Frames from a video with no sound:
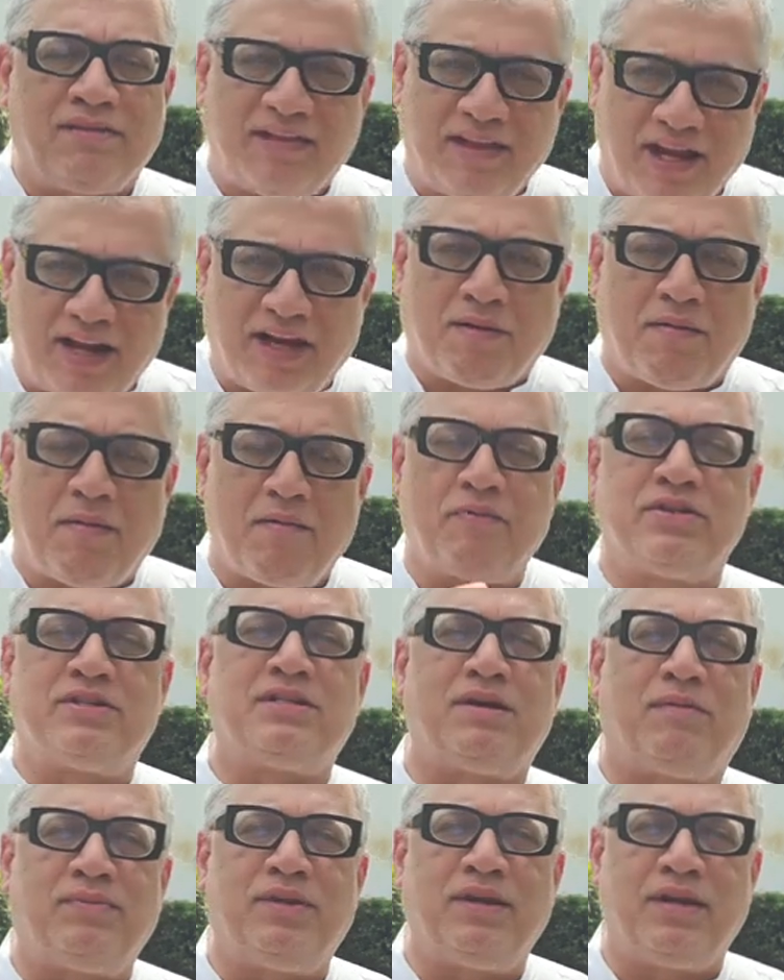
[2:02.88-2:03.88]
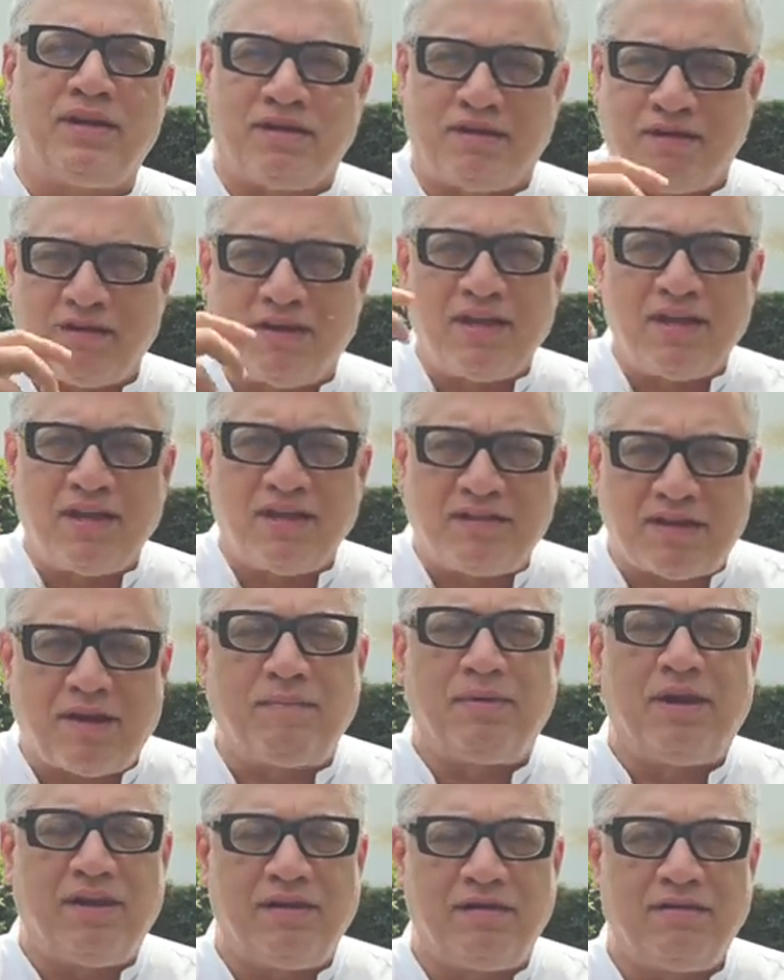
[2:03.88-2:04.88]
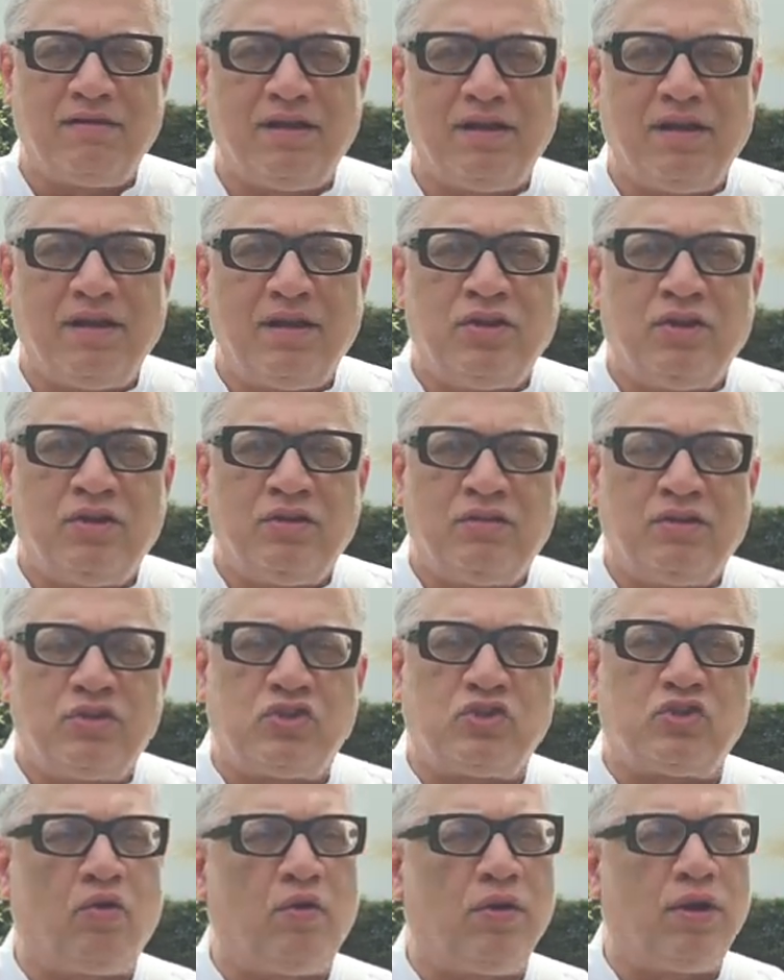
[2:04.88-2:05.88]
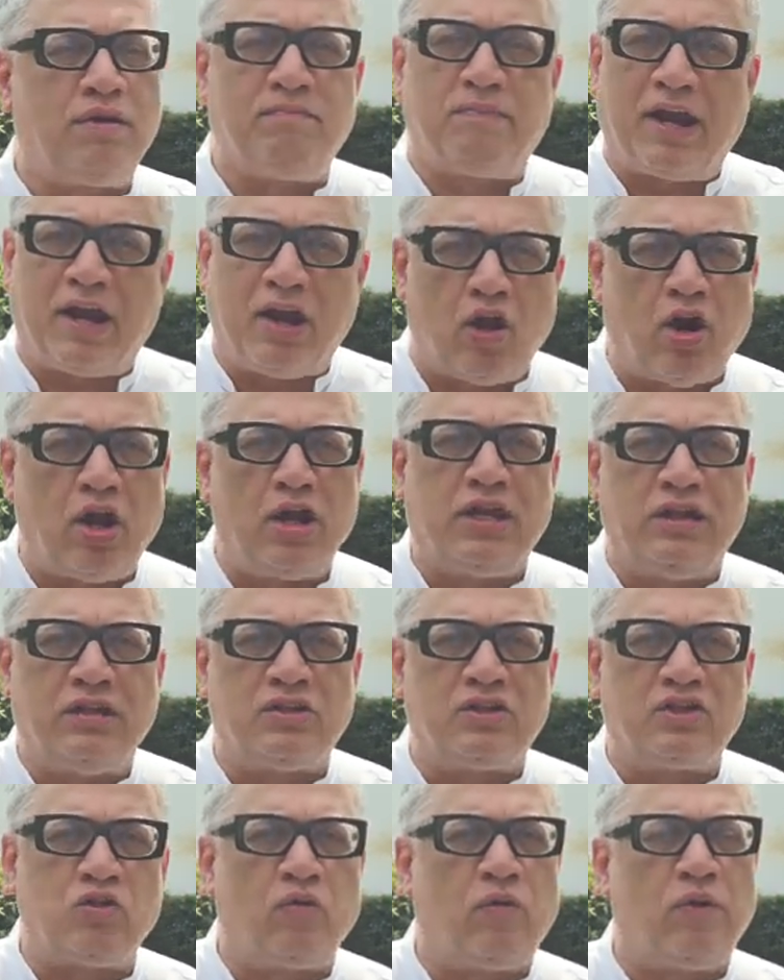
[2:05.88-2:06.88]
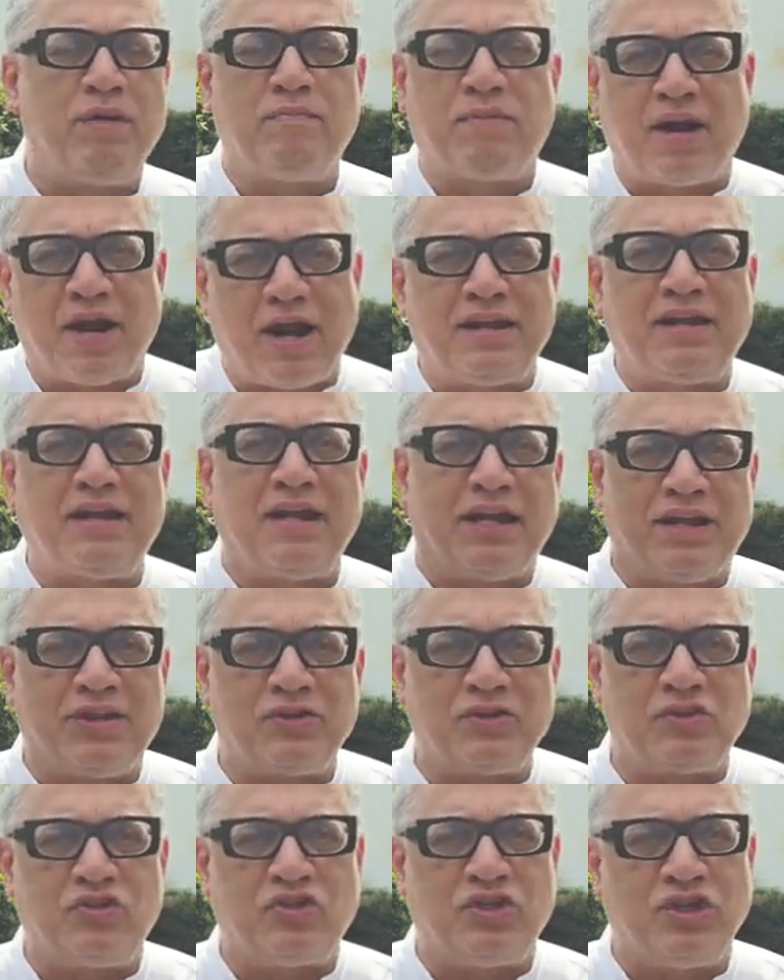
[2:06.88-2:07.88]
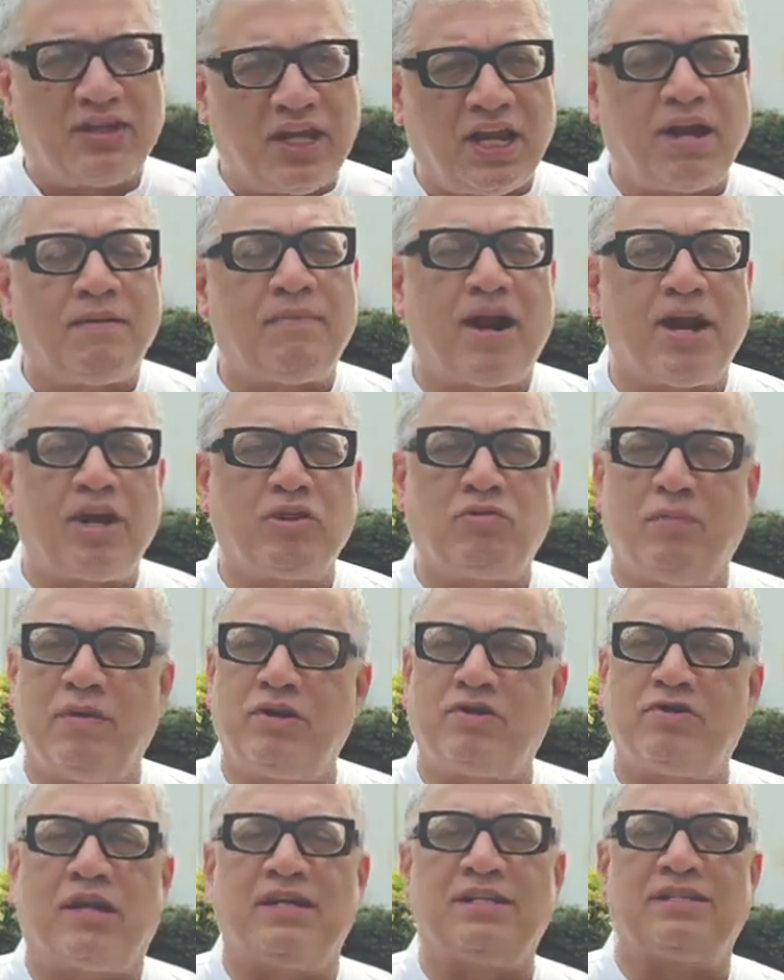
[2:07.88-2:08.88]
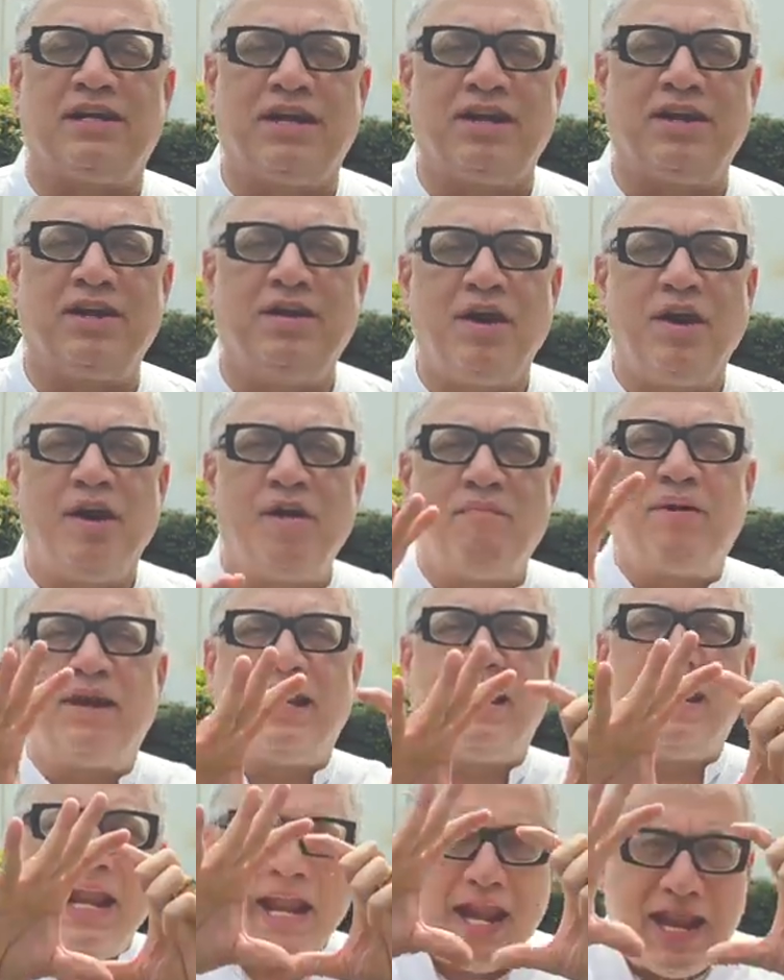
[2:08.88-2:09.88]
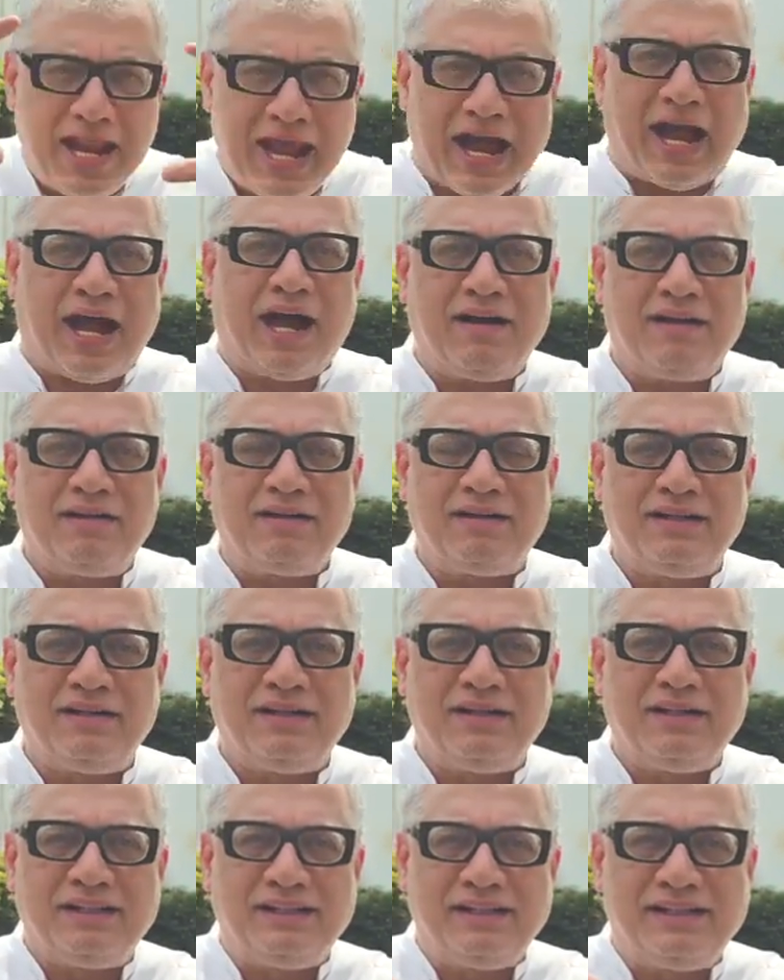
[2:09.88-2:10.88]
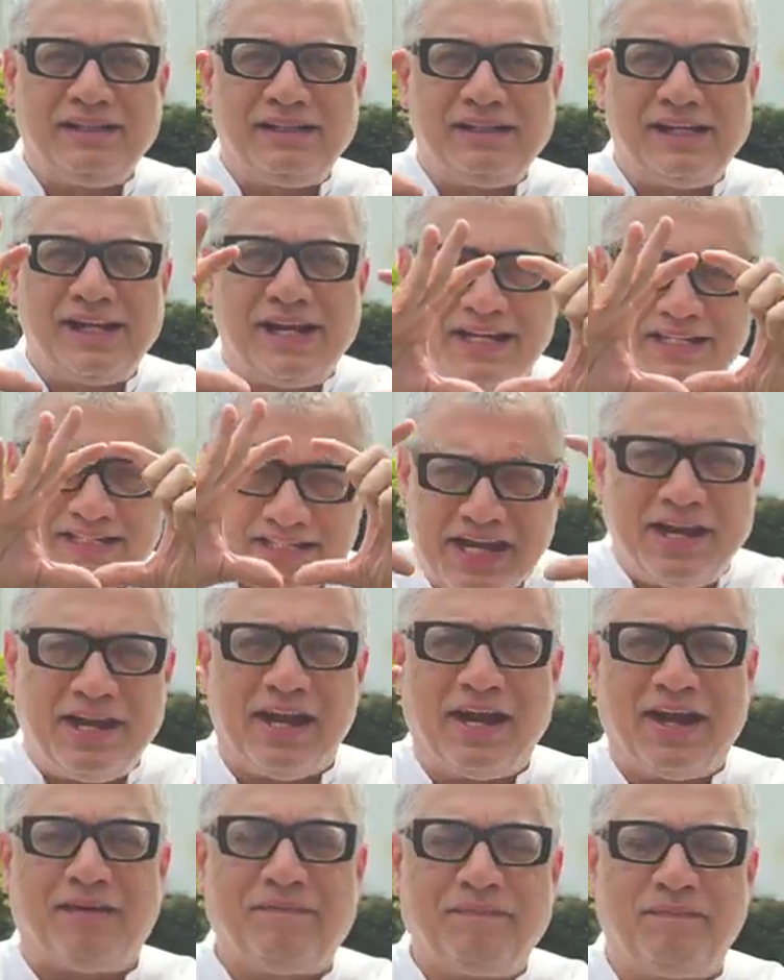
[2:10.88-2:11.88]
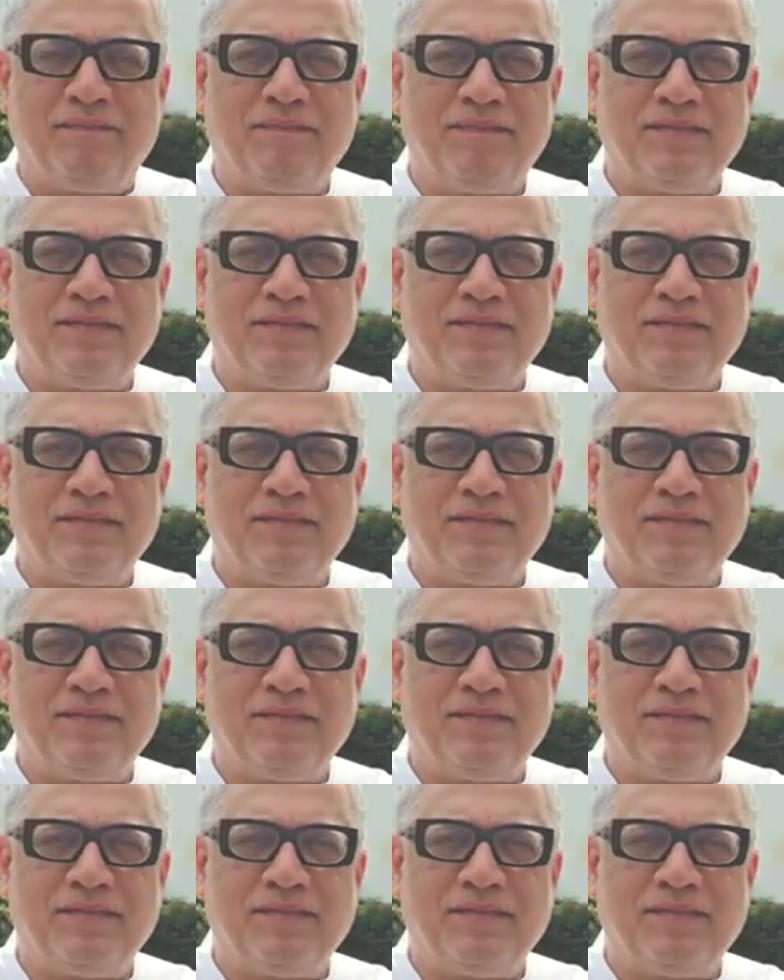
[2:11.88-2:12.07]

they'll come up with something in Tamil, so in Bengali, so in Marathi. So Jeetega Bharat will be translated, but India is India.